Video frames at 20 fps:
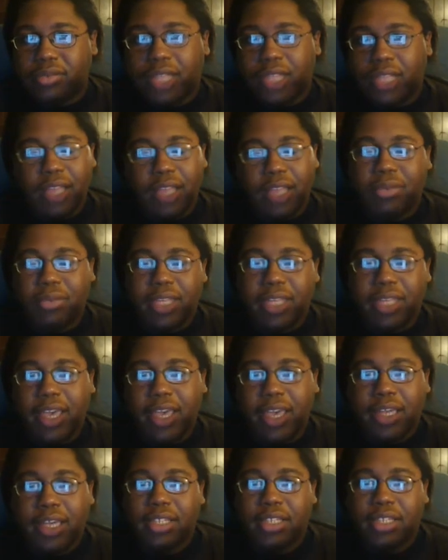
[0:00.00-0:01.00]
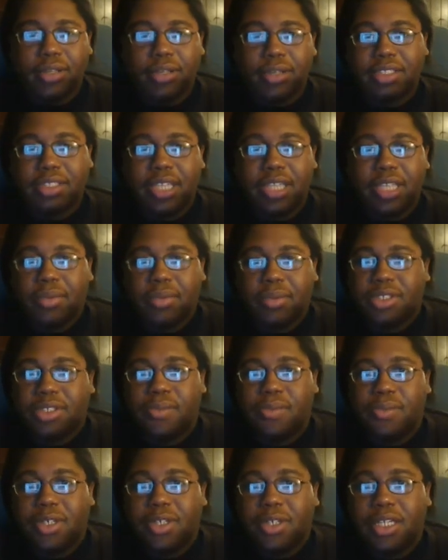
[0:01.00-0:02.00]
I don't care. You can say what
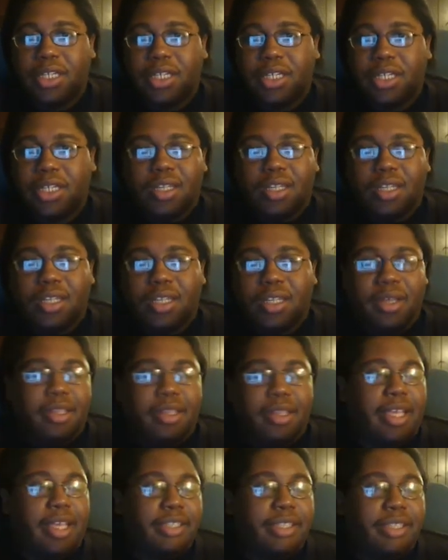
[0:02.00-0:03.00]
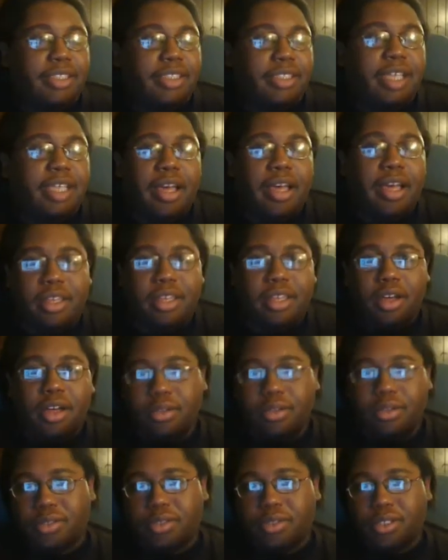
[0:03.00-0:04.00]
you want, but that's just how it
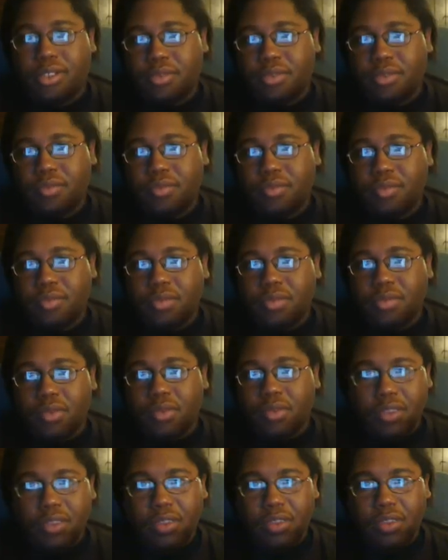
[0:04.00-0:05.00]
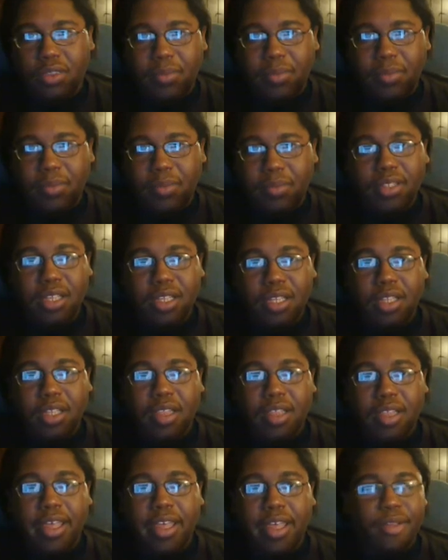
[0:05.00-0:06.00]
goes. You know what I mean?
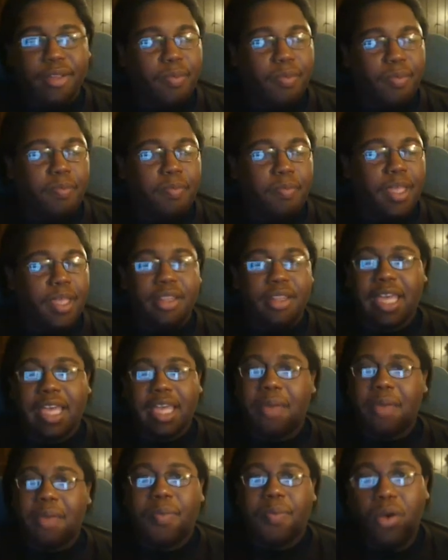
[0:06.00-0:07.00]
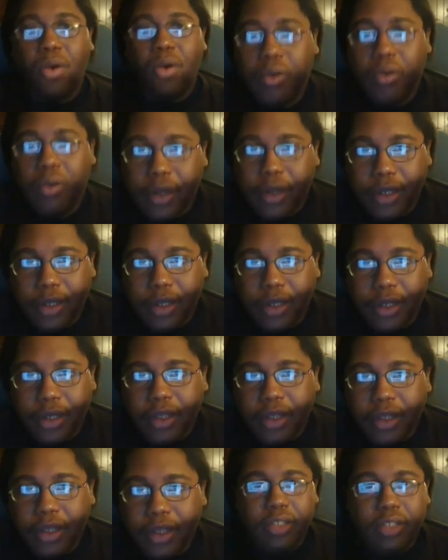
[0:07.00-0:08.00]
Like, men look at porn.
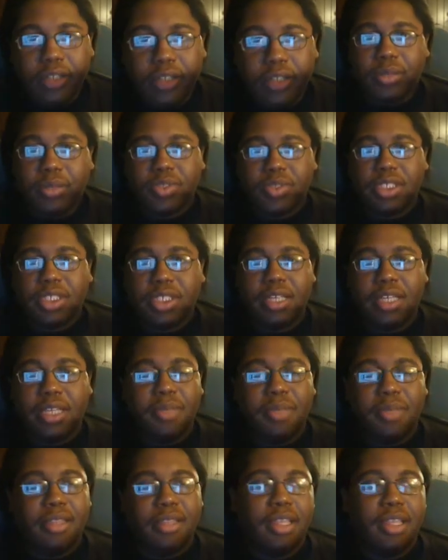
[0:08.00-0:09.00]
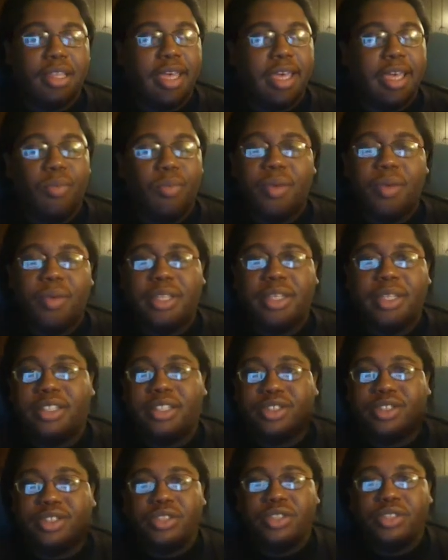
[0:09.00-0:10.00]
You know what I'm saying? Men look at women
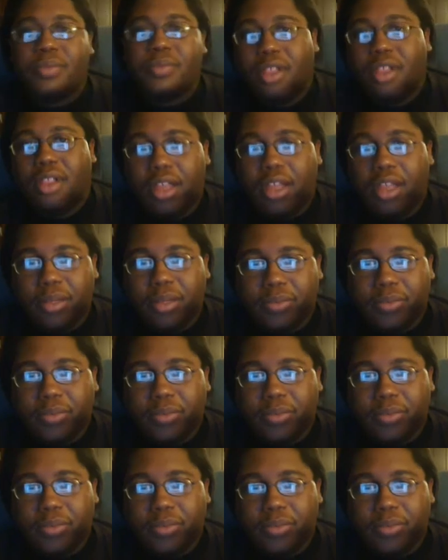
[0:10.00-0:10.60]
in the strip club.